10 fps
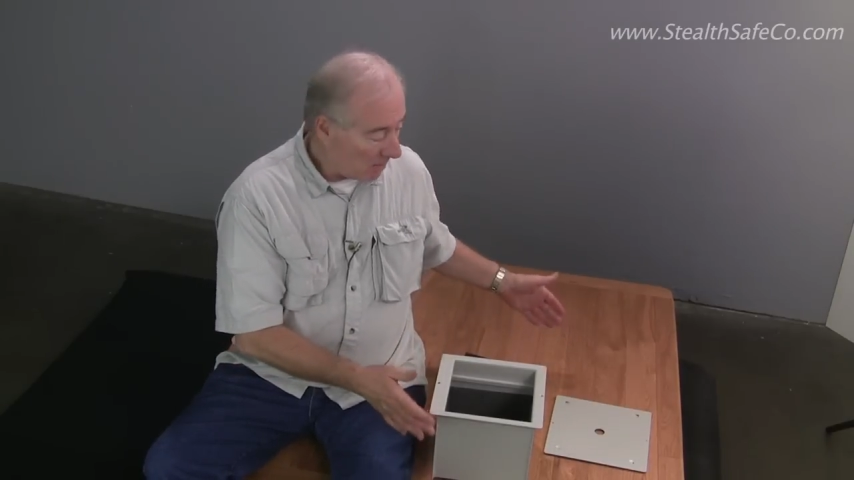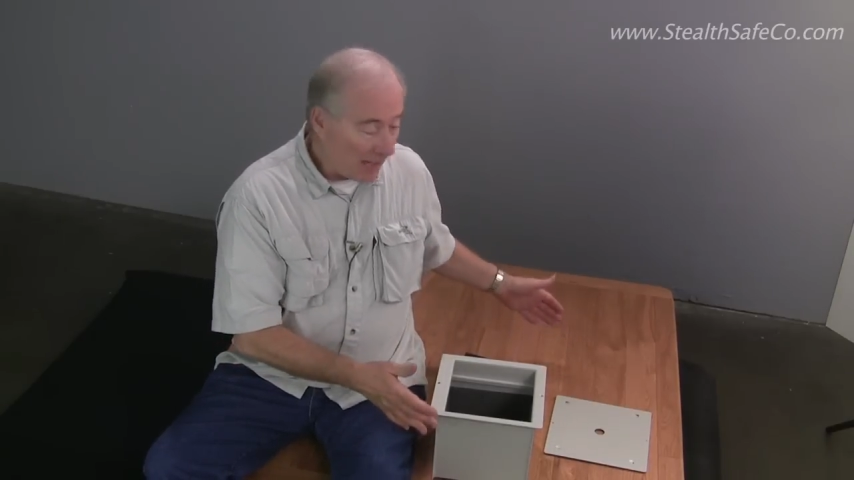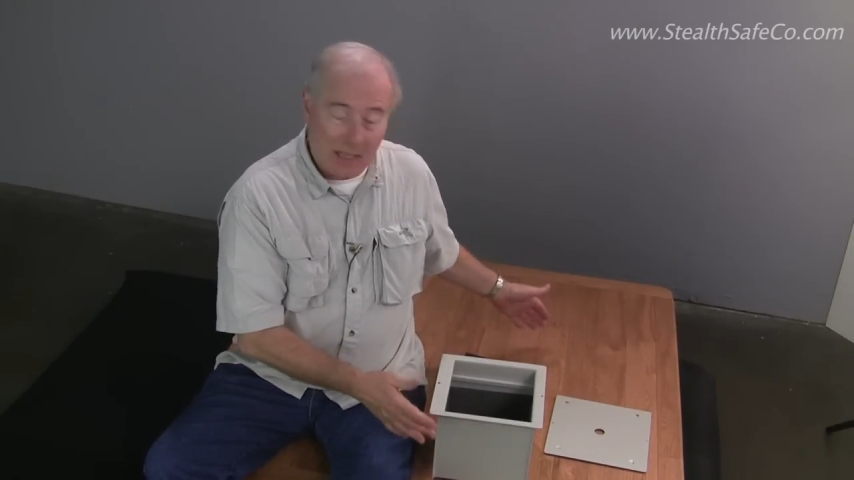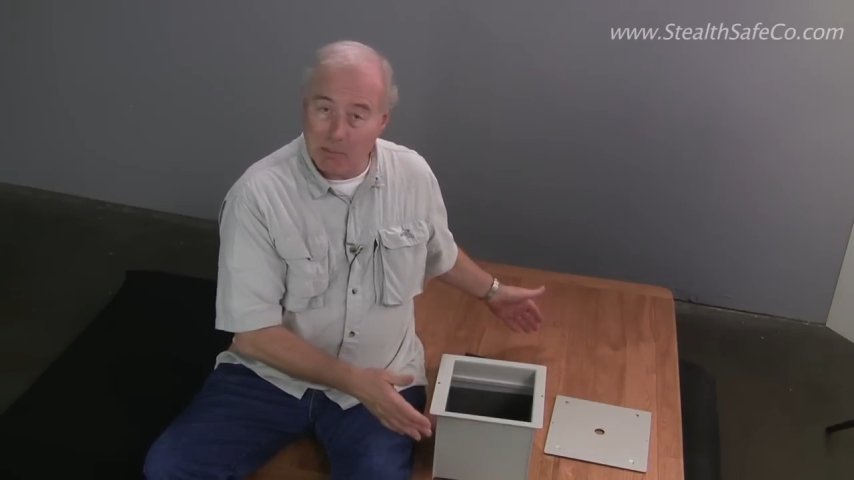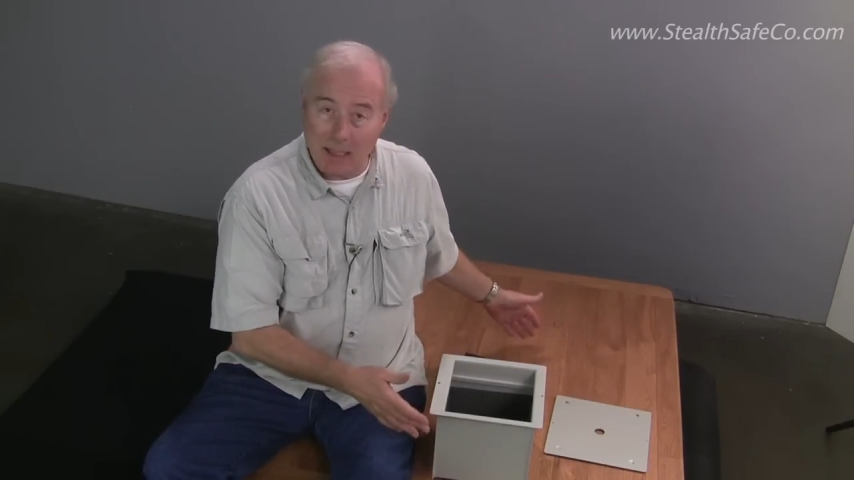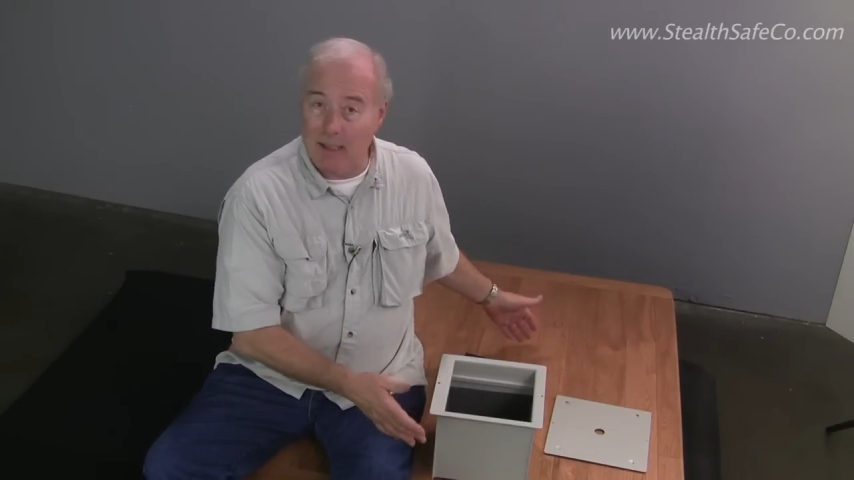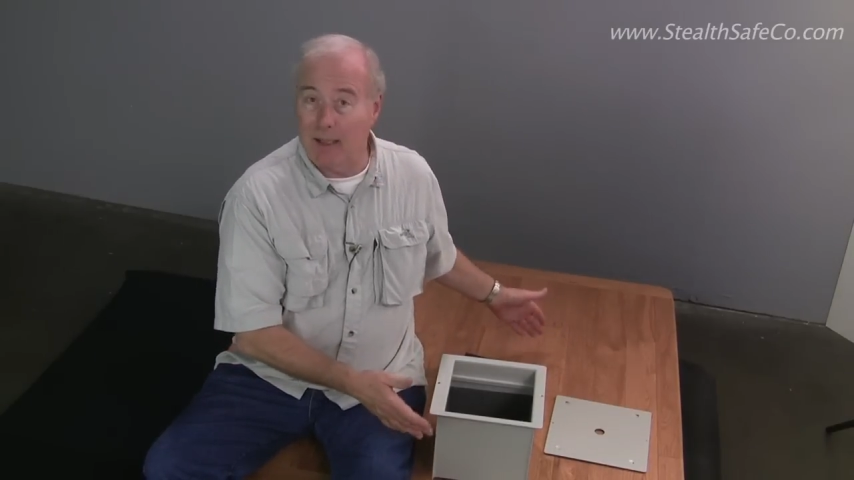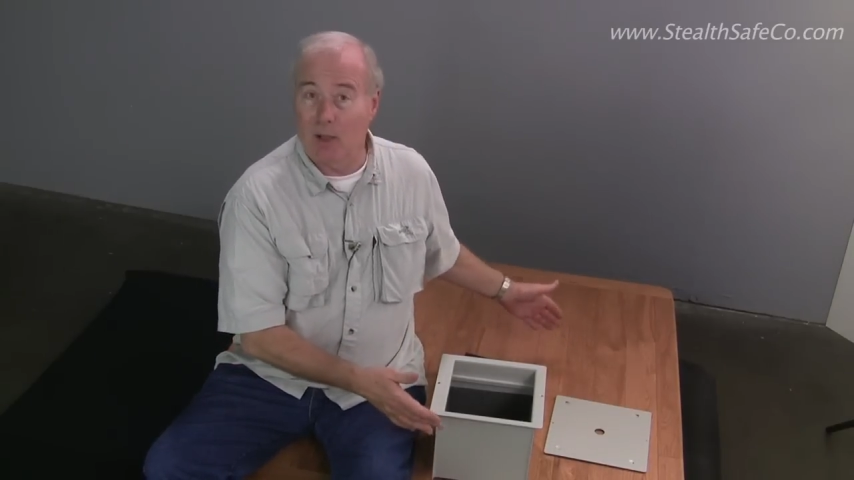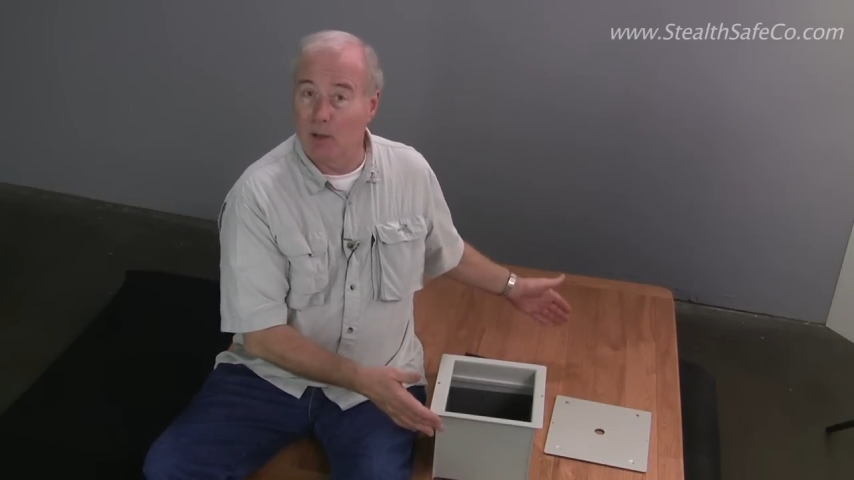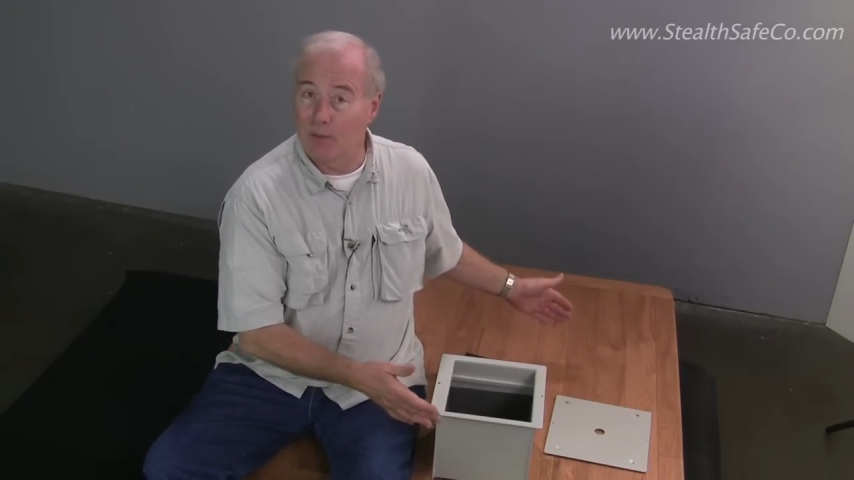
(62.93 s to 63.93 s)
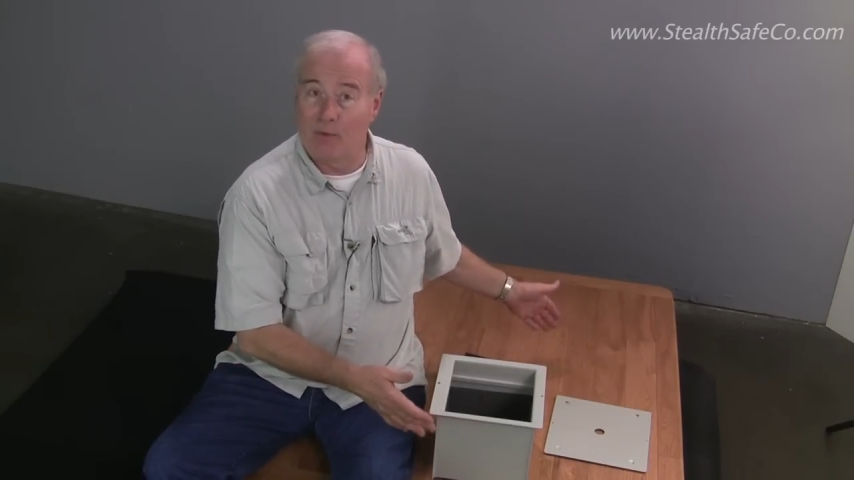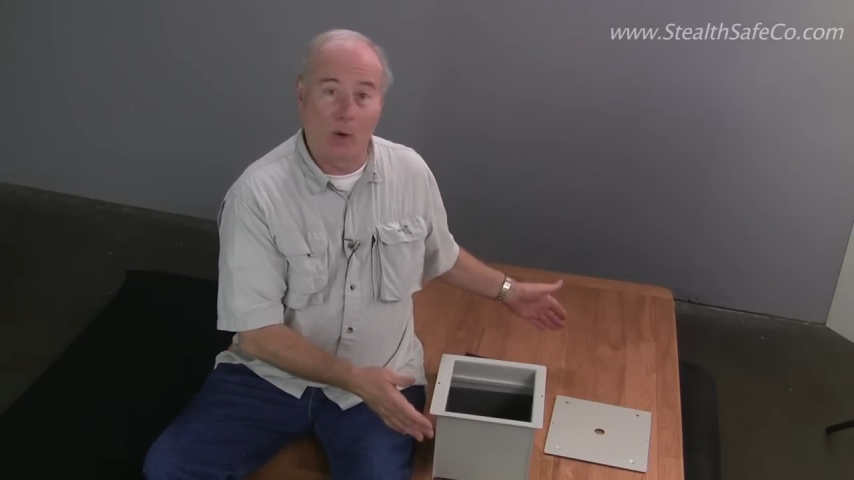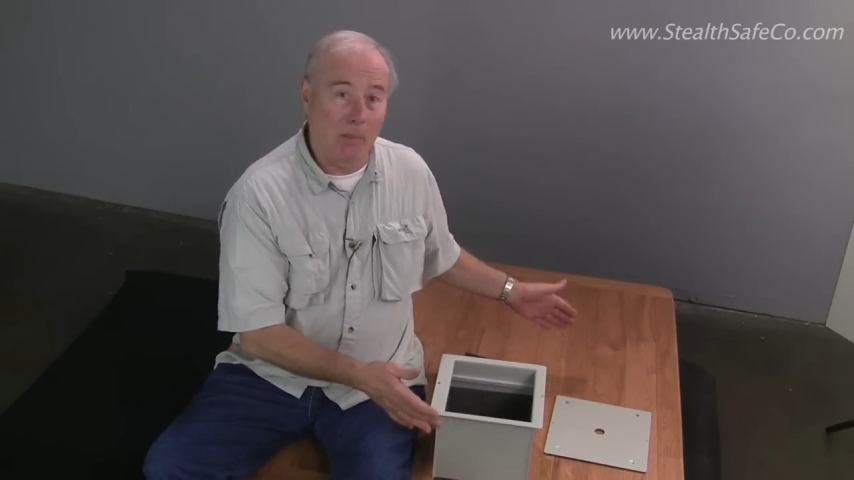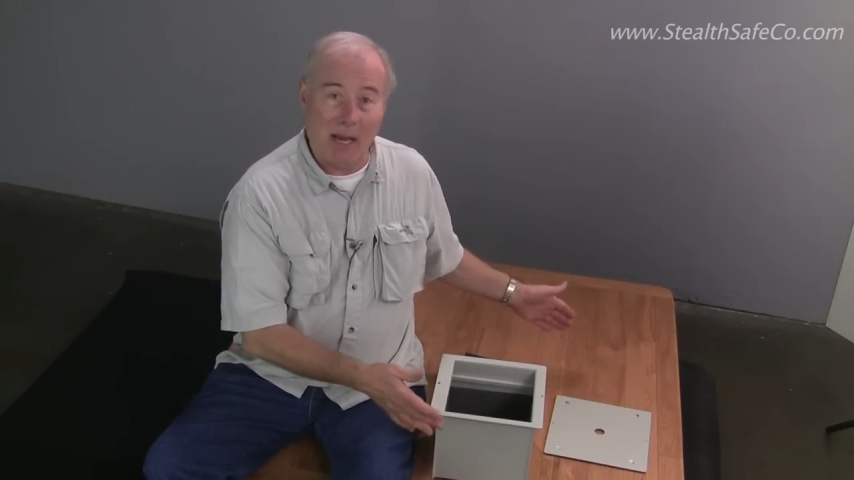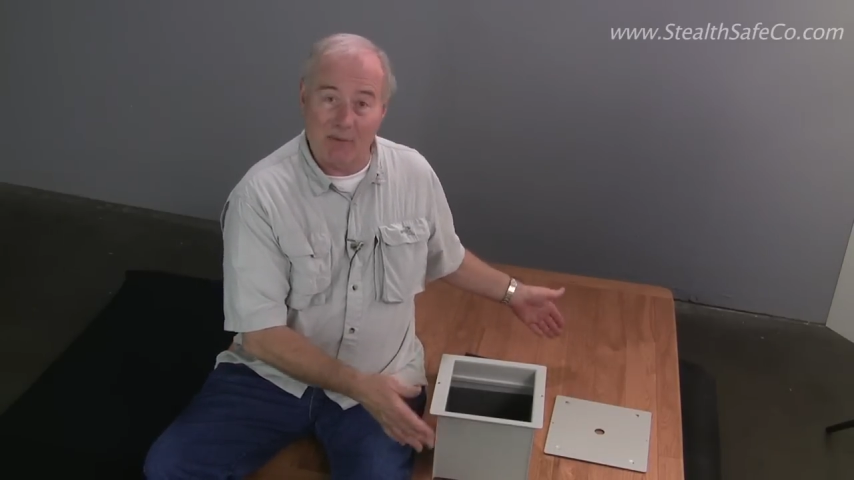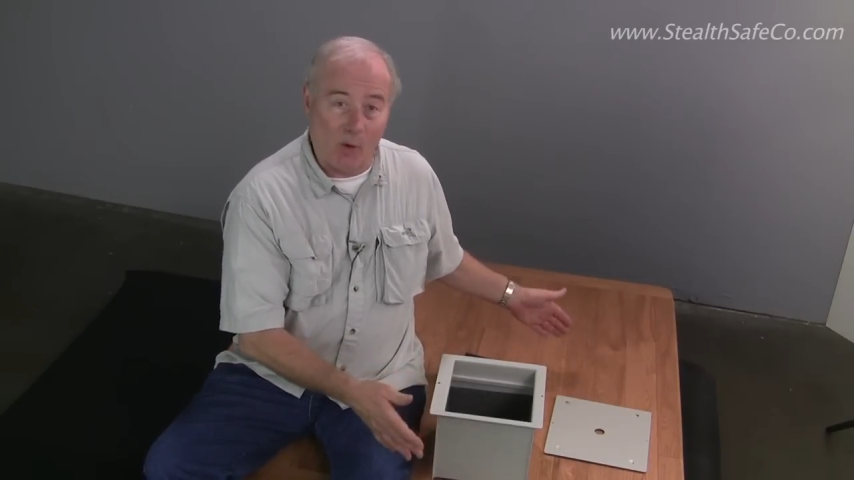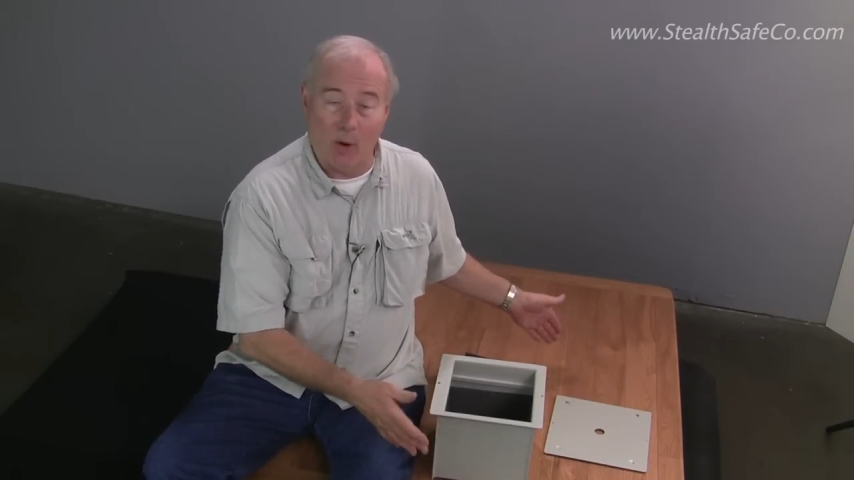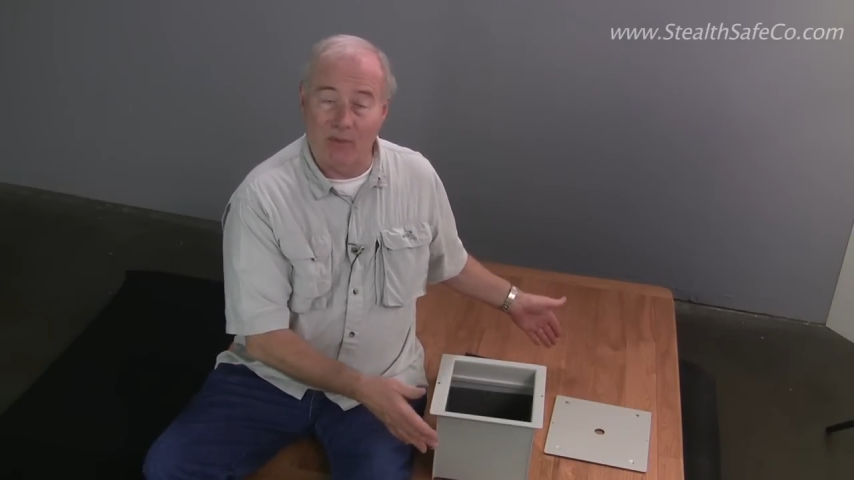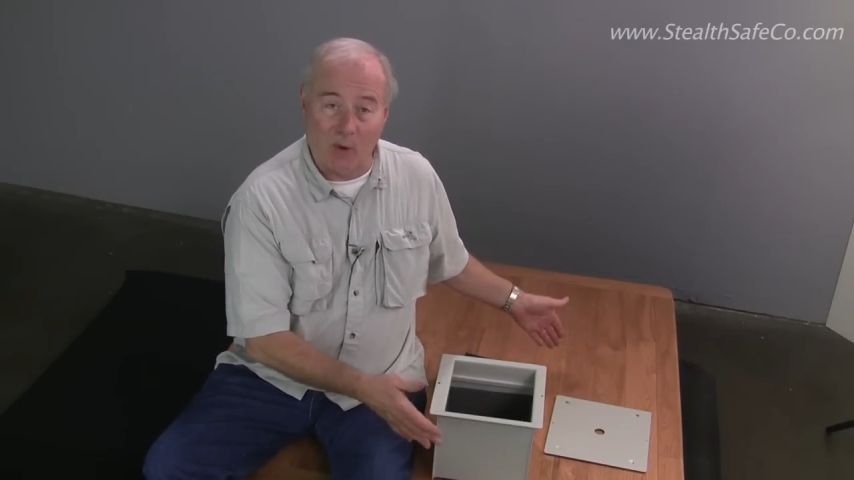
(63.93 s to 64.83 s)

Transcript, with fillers: made me a little 4x4